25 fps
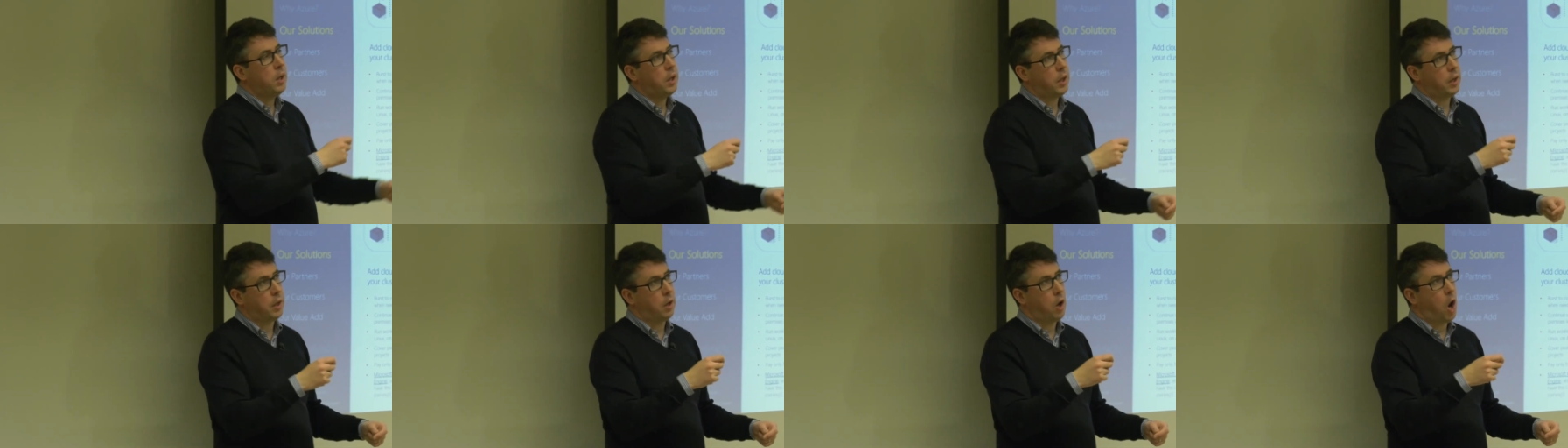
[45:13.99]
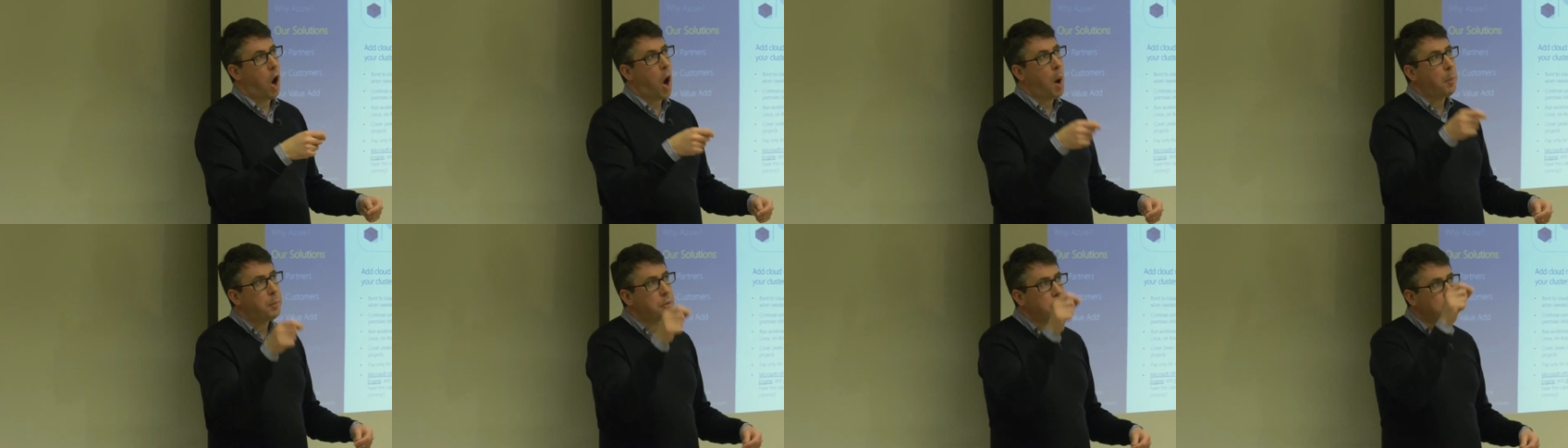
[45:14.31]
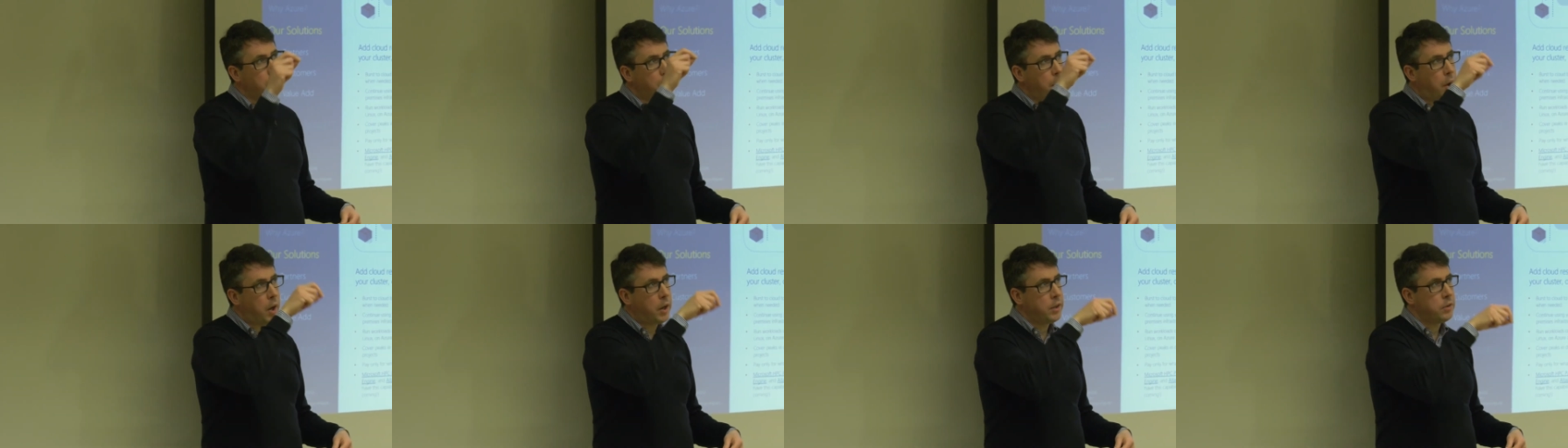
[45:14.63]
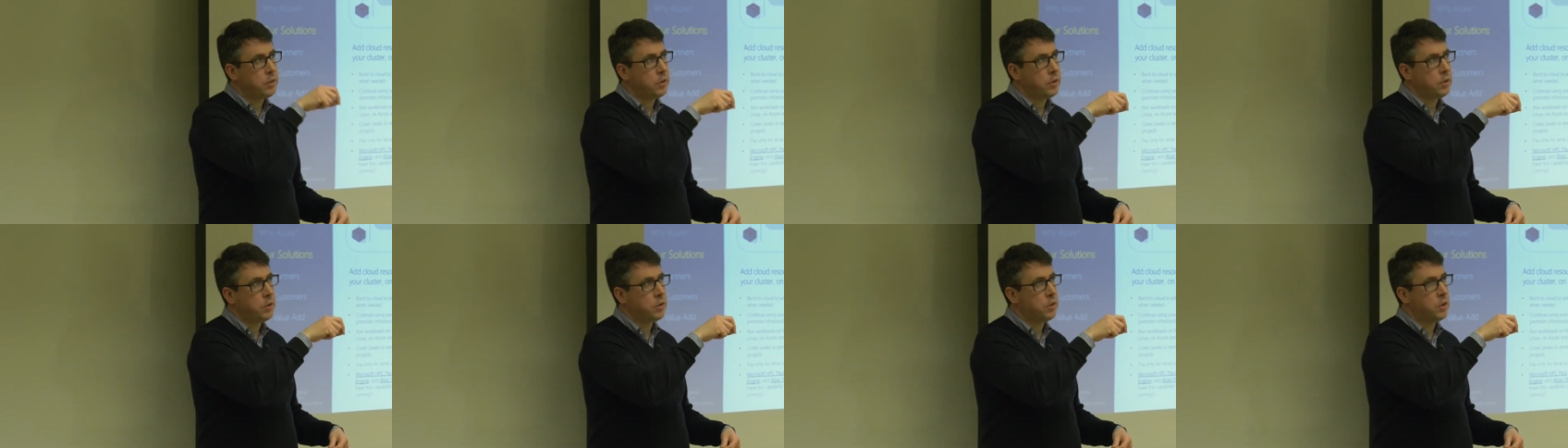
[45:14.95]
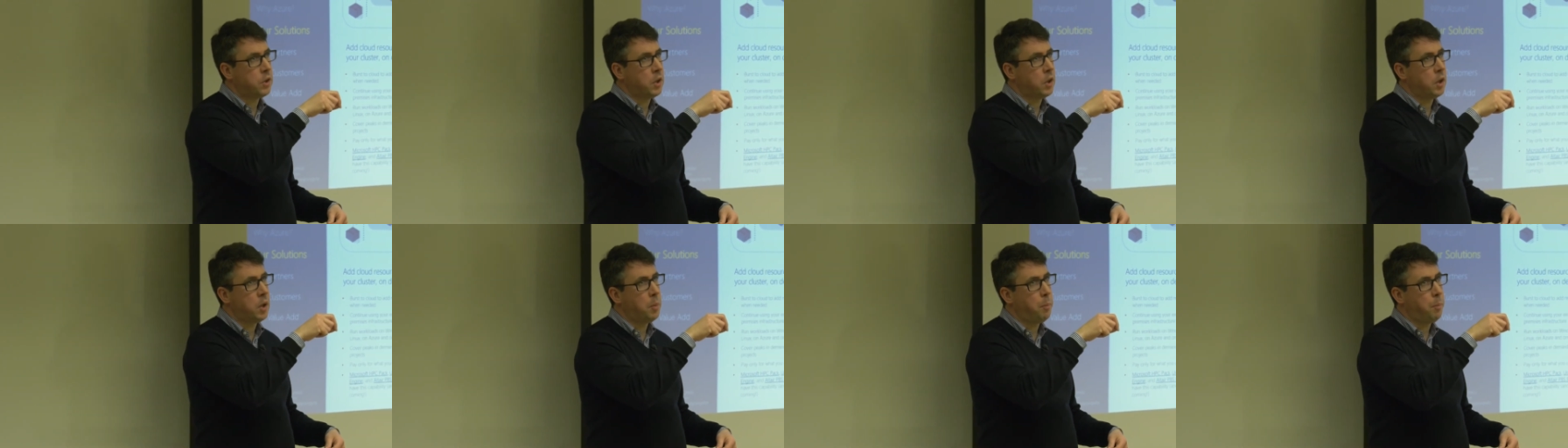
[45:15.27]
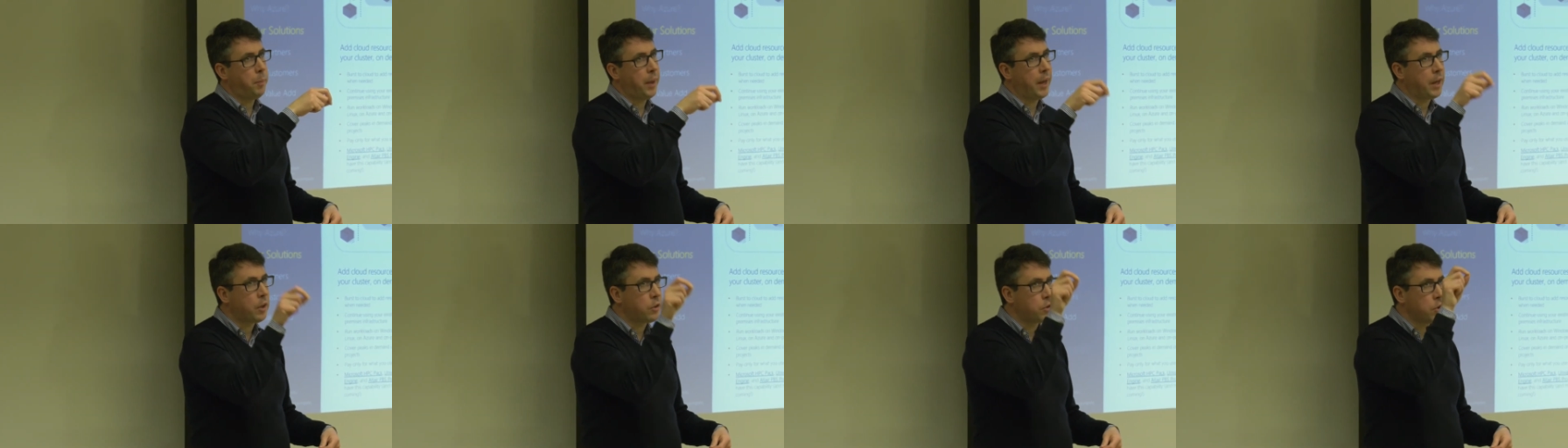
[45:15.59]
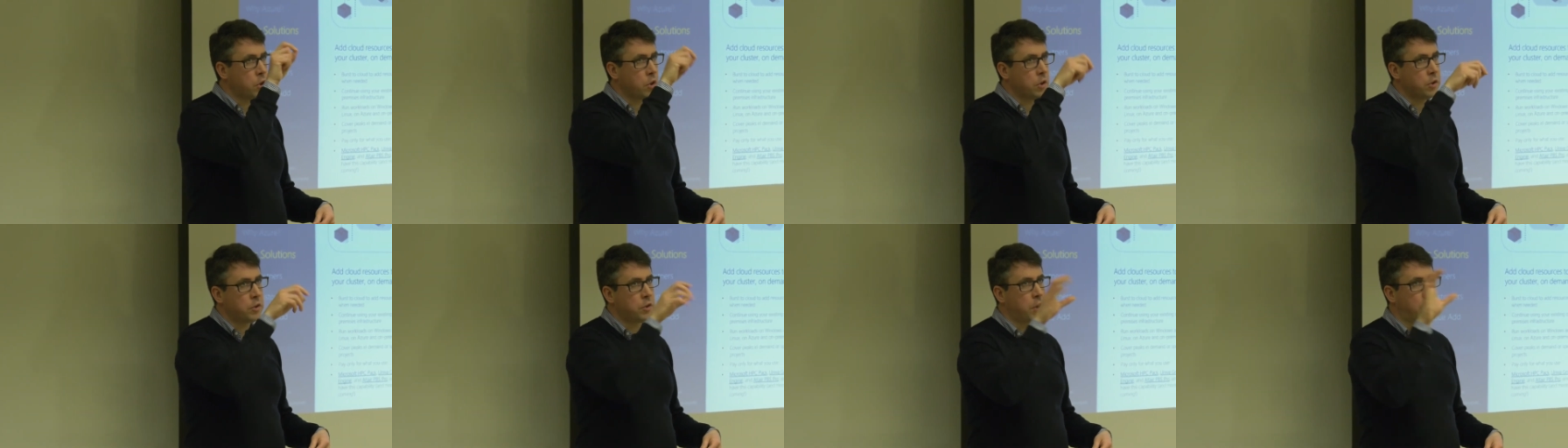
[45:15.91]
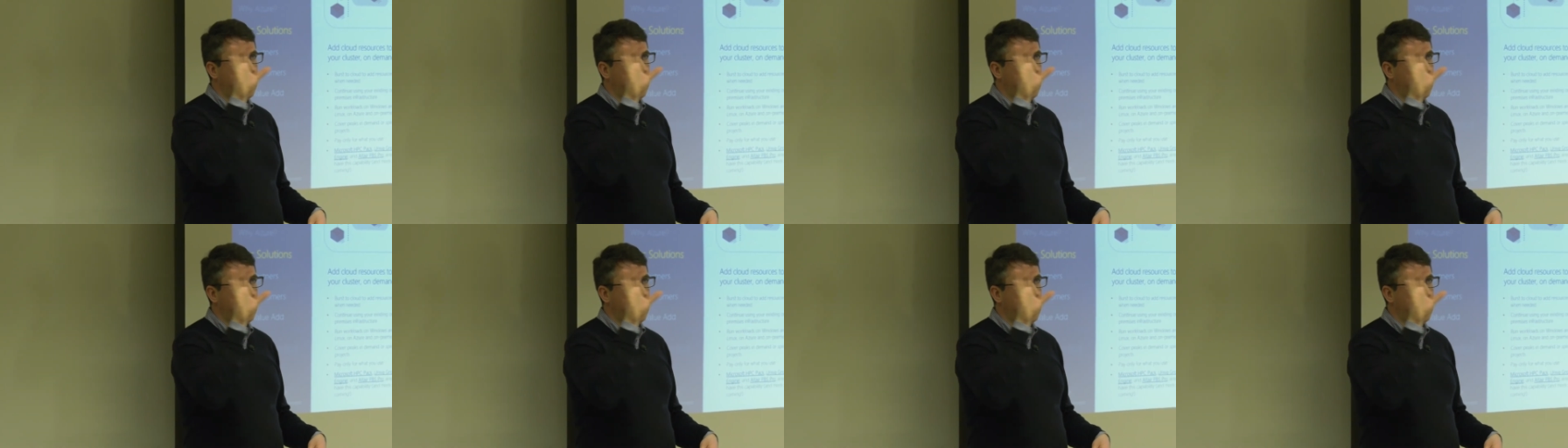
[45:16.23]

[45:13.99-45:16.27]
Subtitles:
it optimizes the pixels